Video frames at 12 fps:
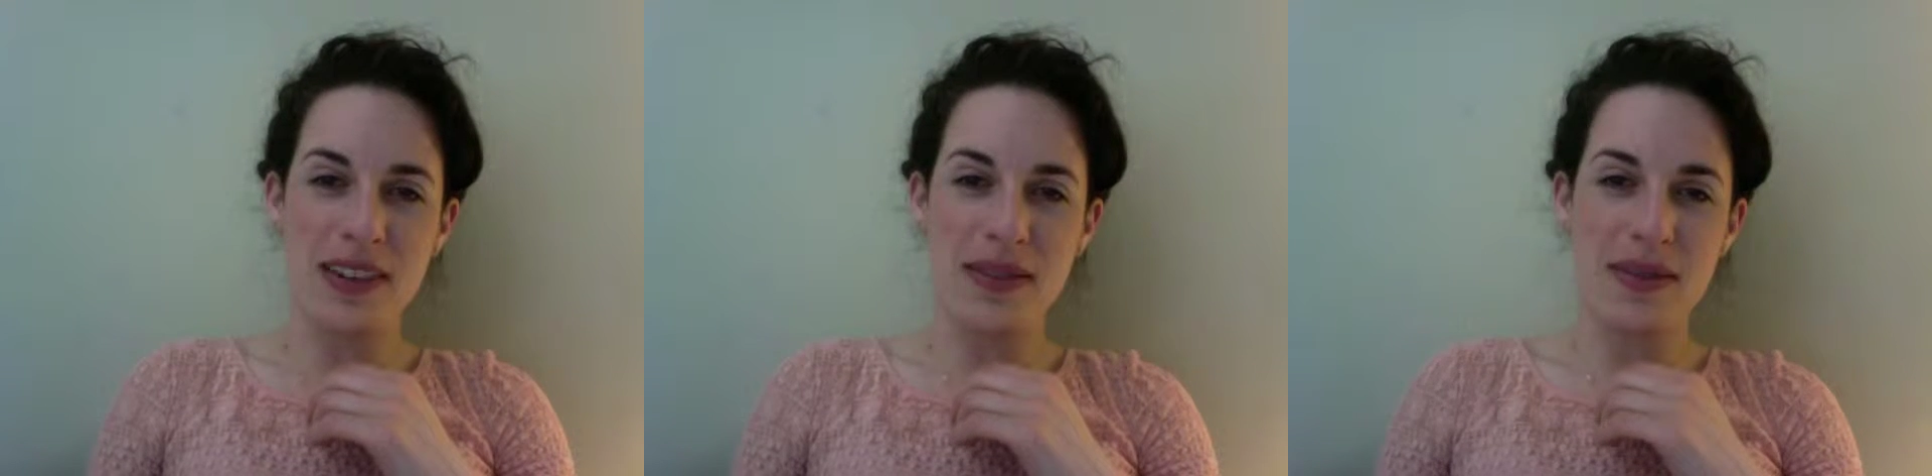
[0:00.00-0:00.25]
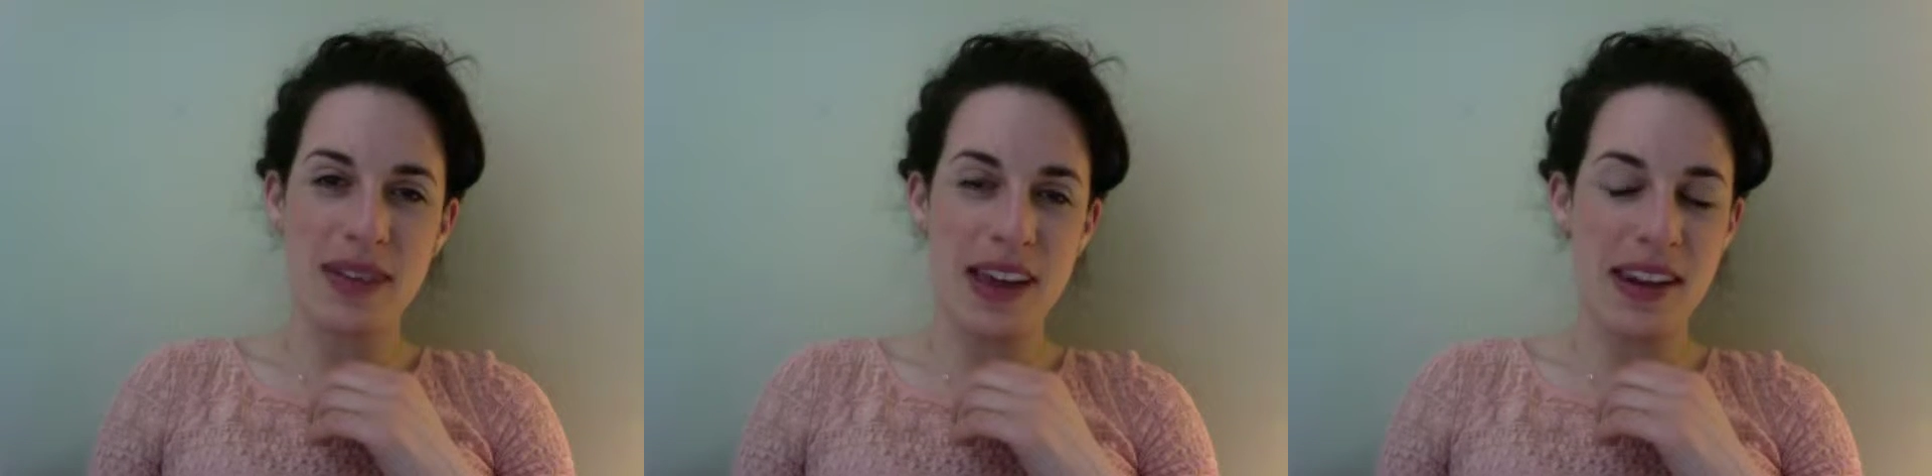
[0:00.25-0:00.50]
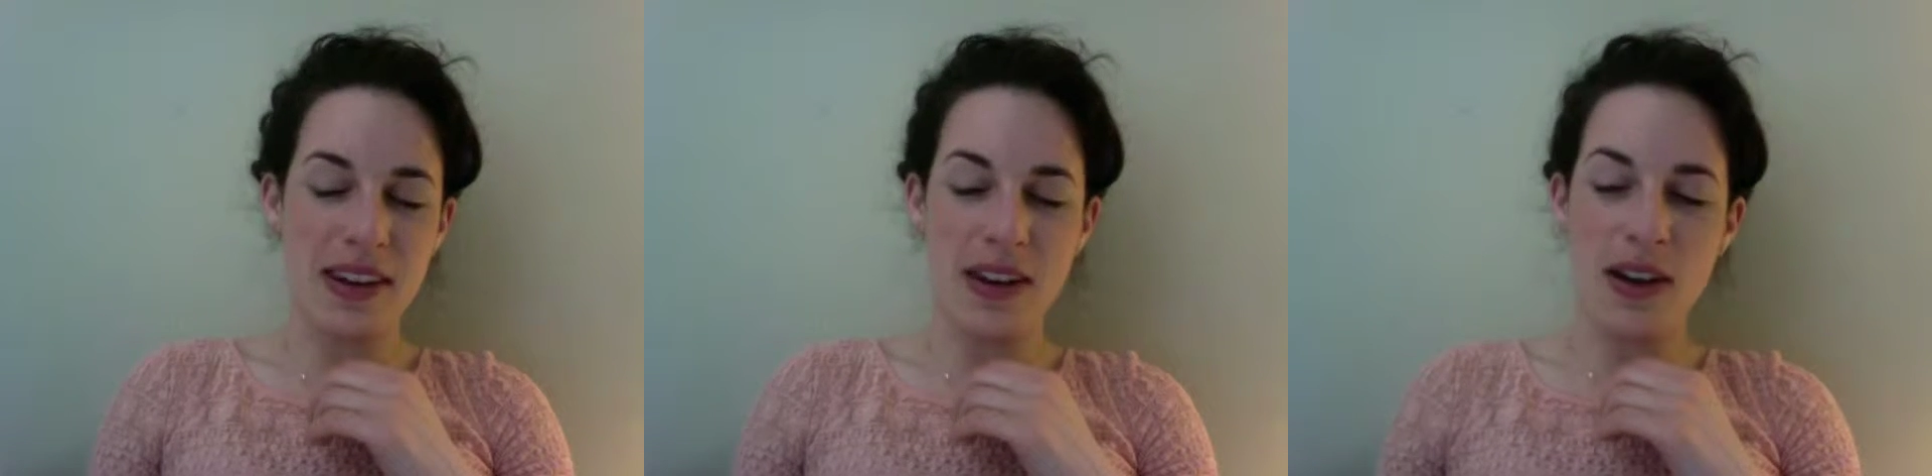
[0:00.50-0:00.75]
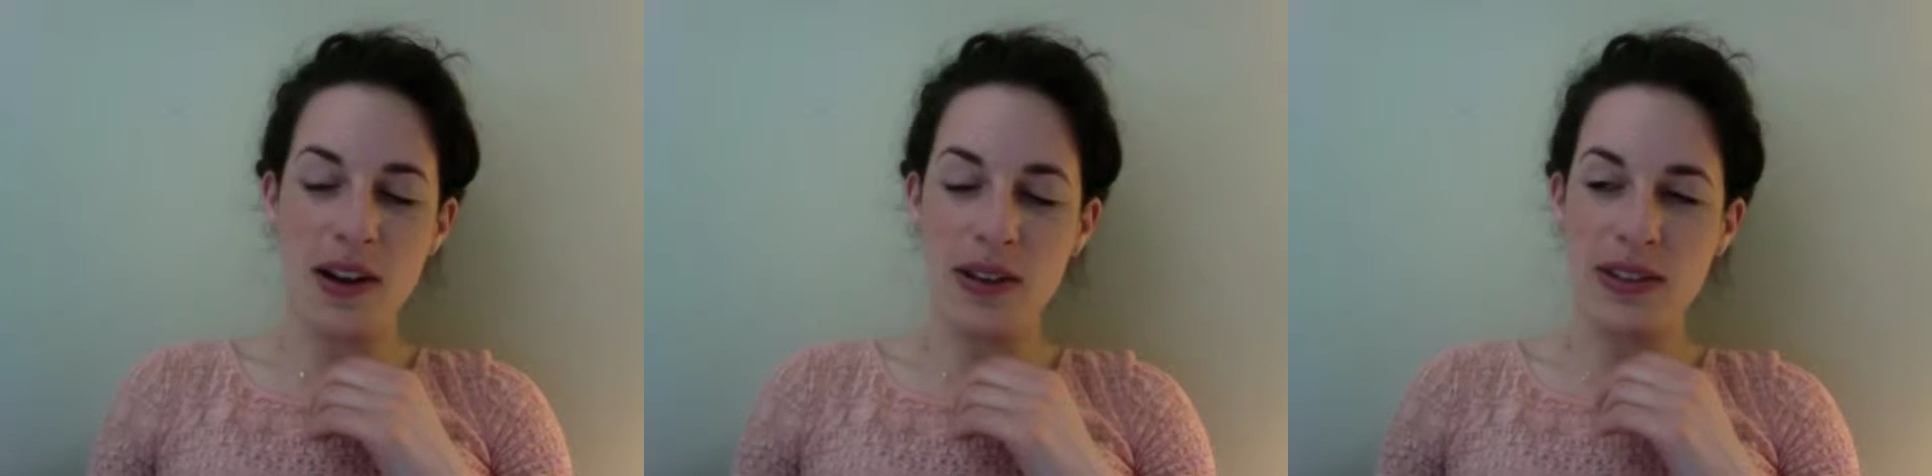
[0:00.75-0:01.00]
and
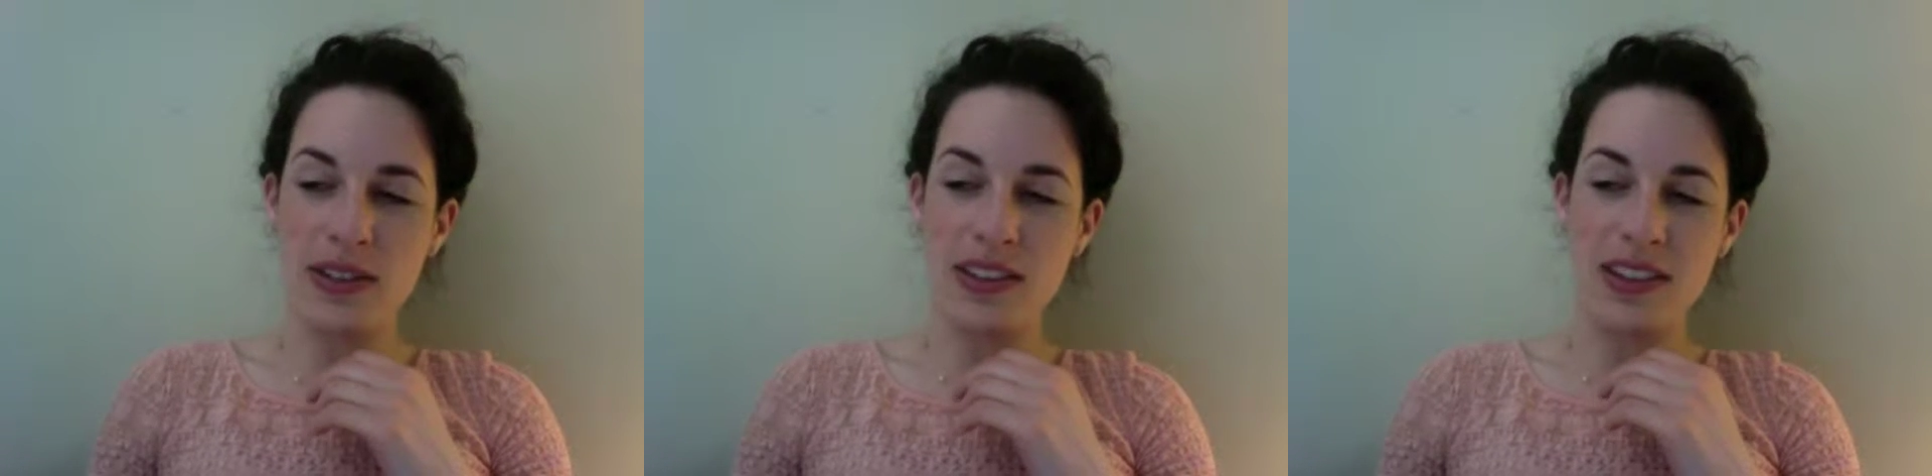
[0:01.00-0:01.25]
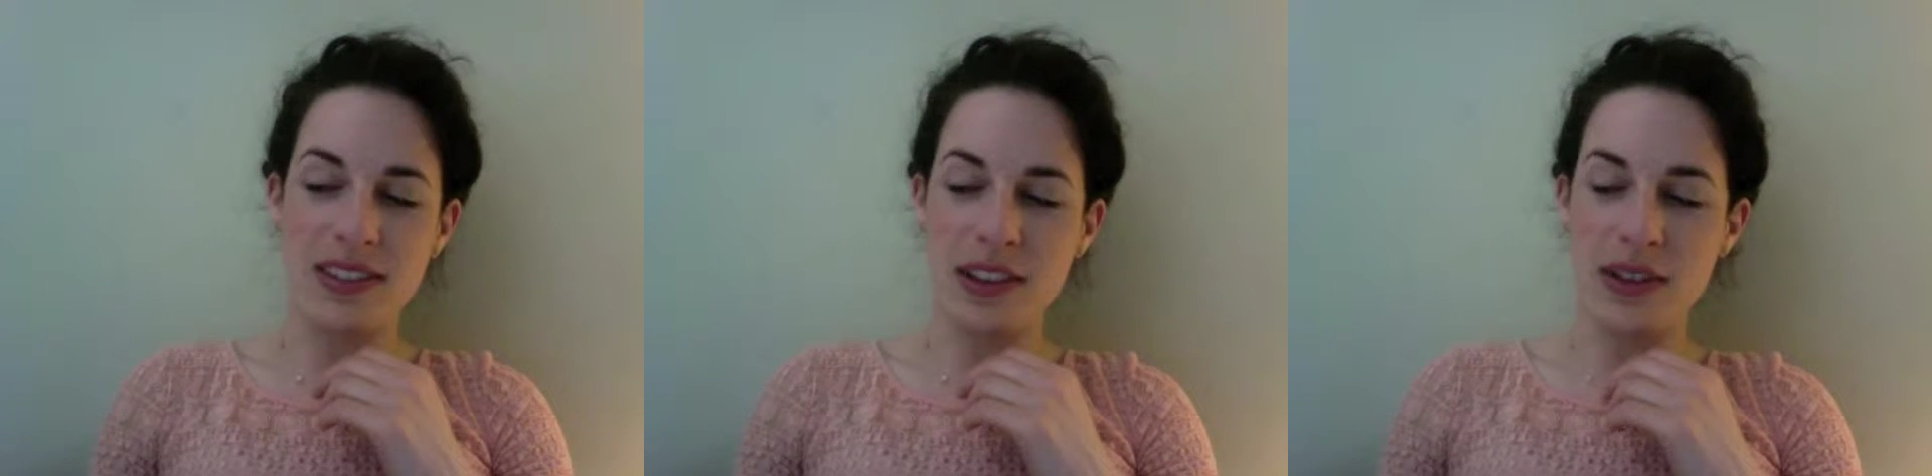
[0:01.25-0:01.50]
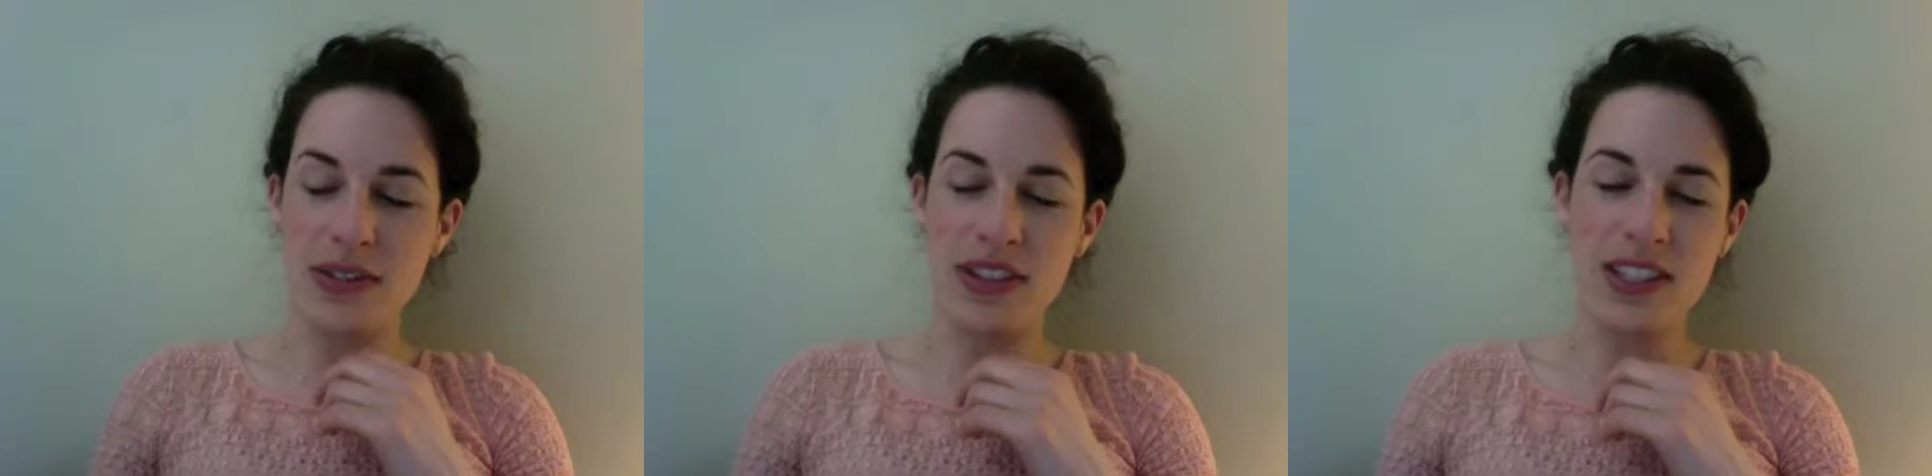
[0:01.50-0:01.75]
all the